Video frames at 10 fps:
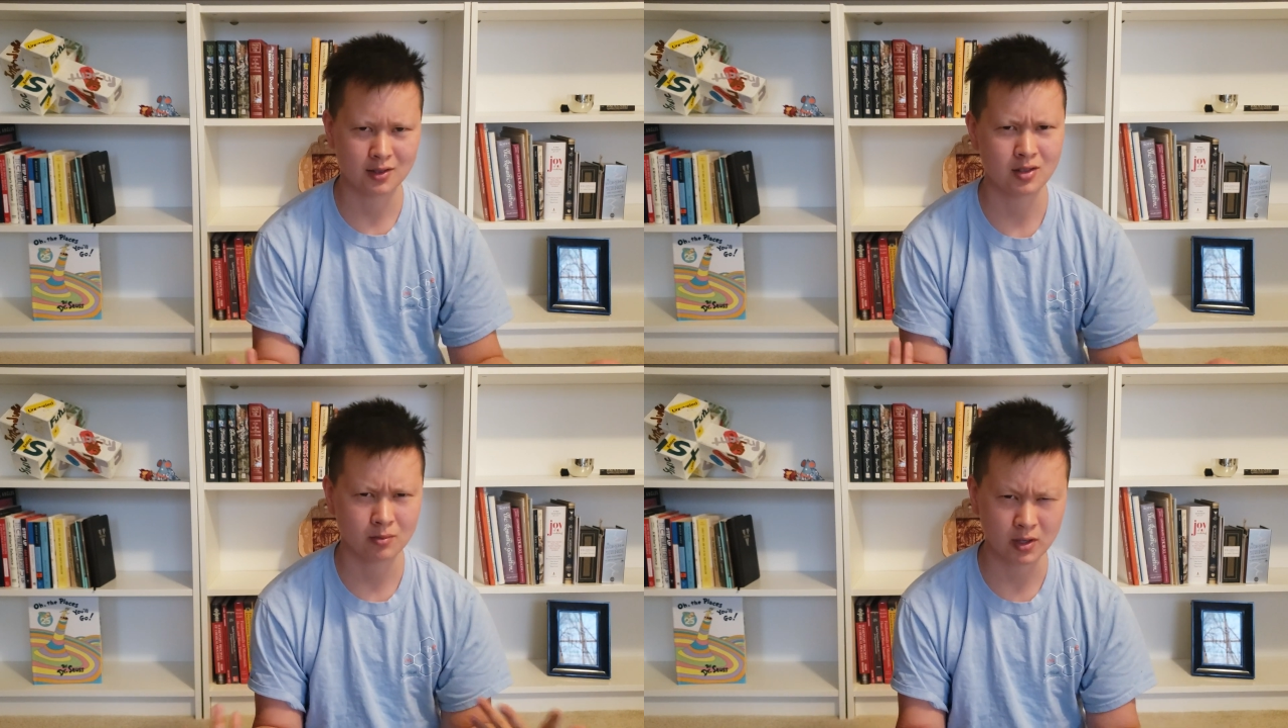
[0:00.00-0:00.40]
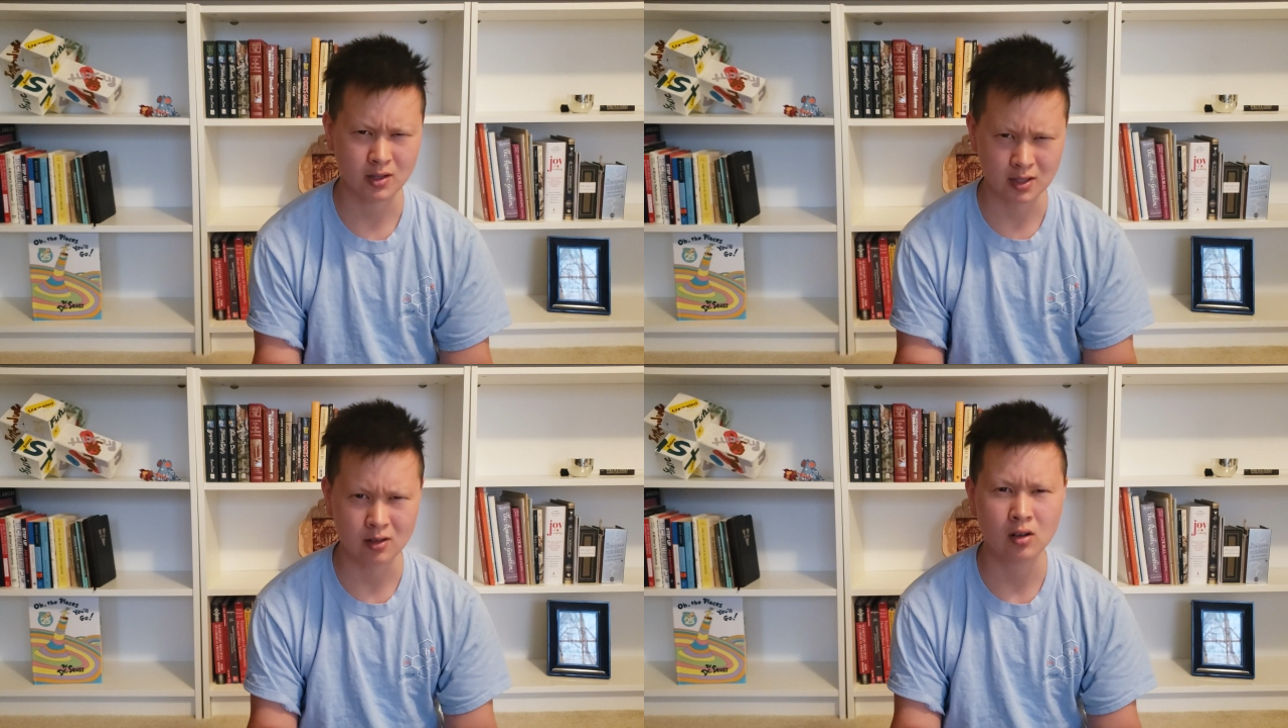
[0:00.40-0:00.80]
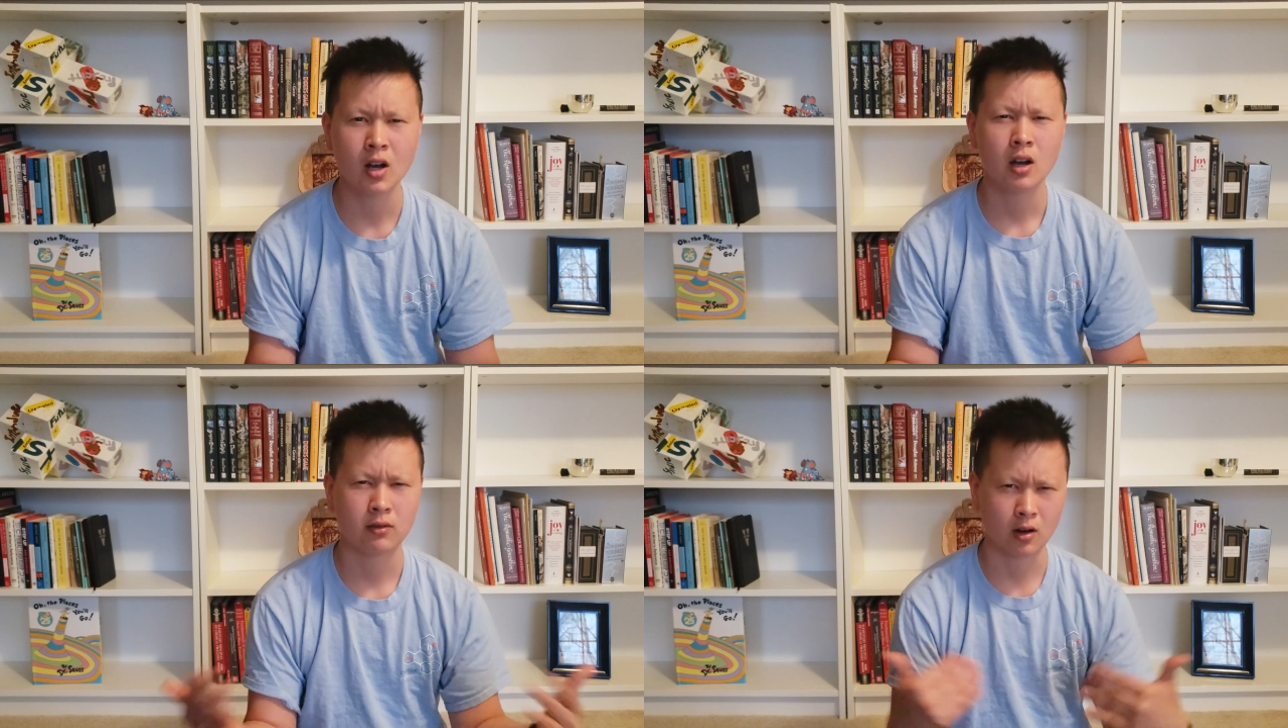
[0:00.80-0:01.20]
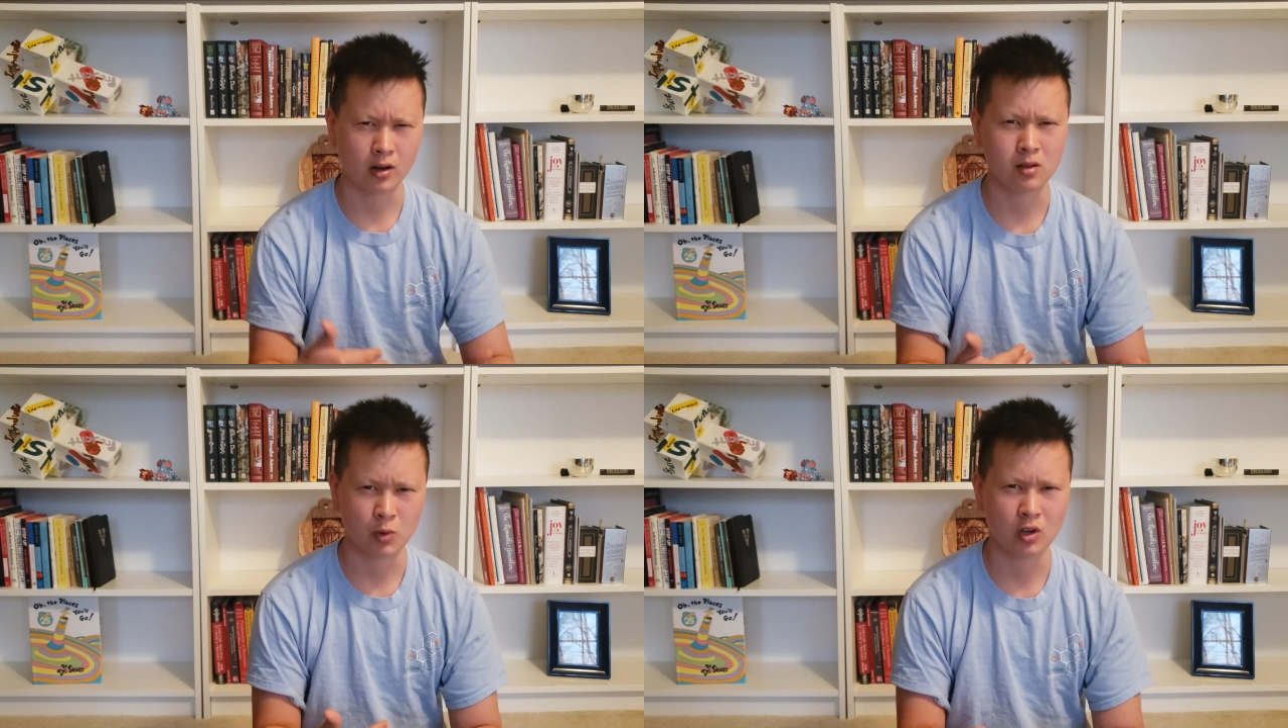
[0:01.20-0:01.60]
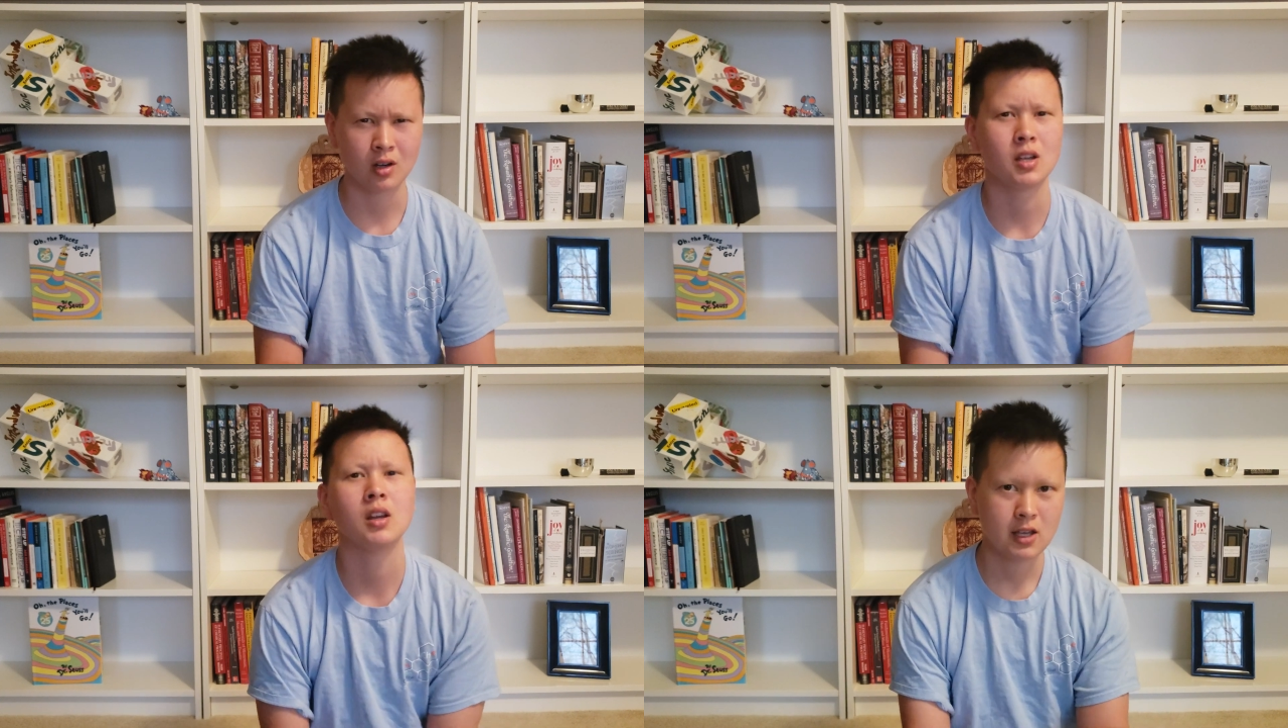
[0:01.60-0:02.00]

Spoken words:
a big deal for our community.